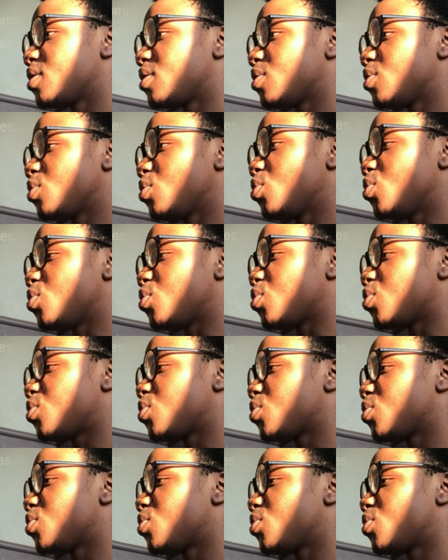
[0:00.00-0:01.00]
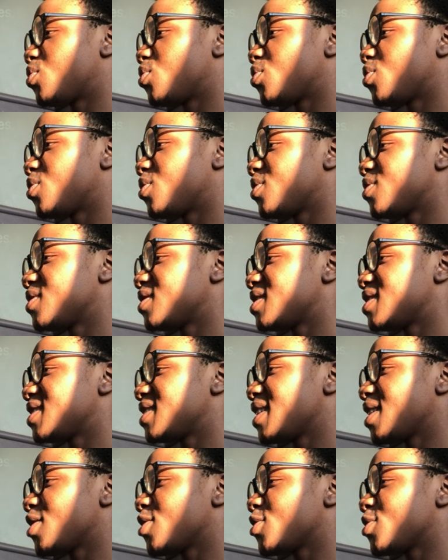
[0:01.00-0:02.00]
Ooh.
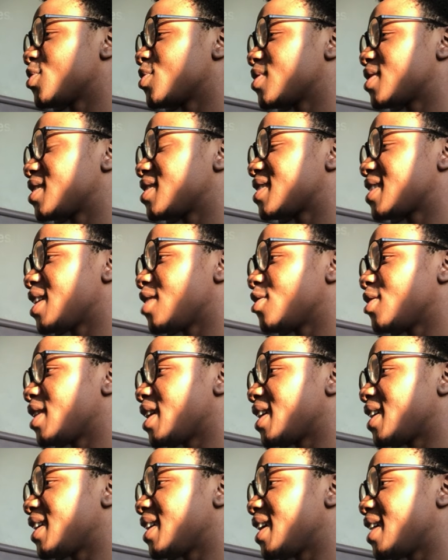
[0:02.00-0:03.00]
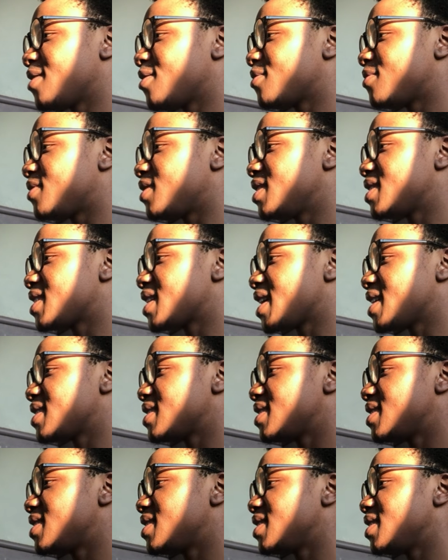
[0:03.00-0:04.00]
Scale like LV
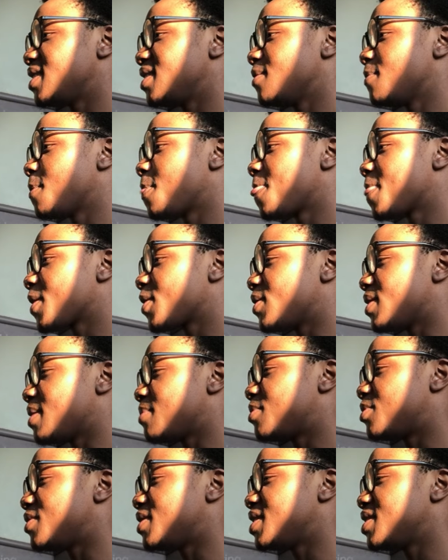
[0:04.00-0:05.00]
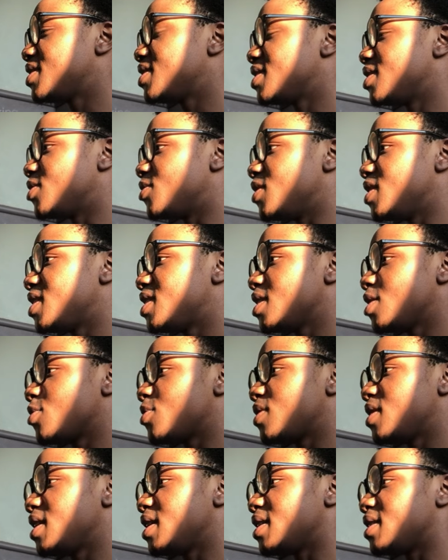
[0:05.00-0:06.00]
scarcity, collaboration, retail
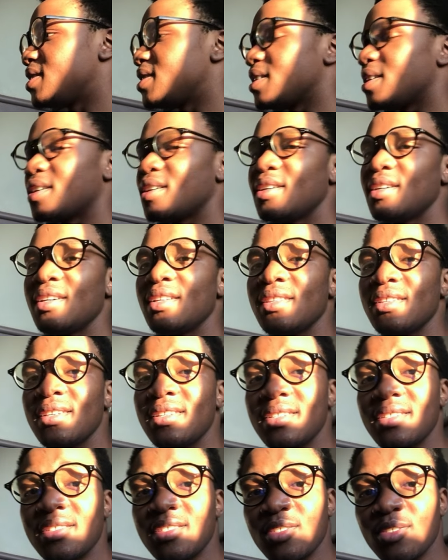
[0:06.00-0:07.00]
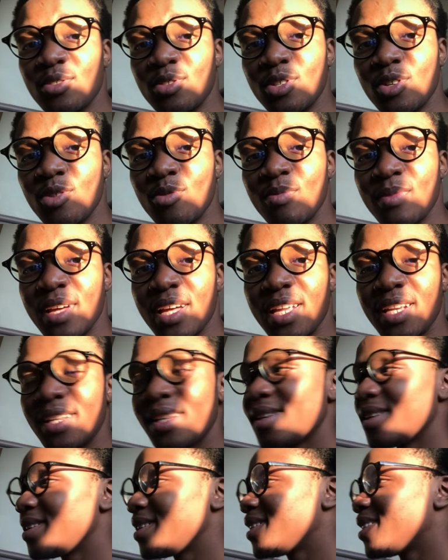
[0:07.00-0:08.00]
theater. This is so dope, man.
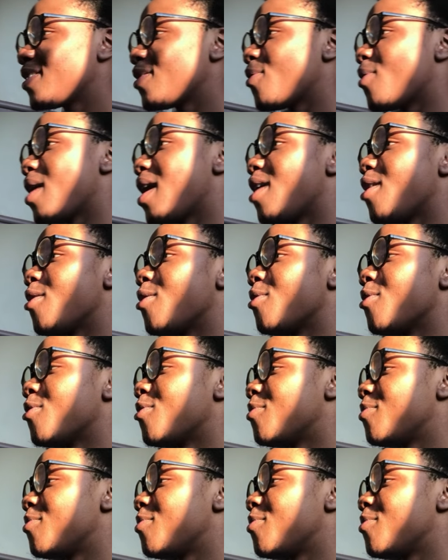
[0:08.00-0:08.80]
Wow.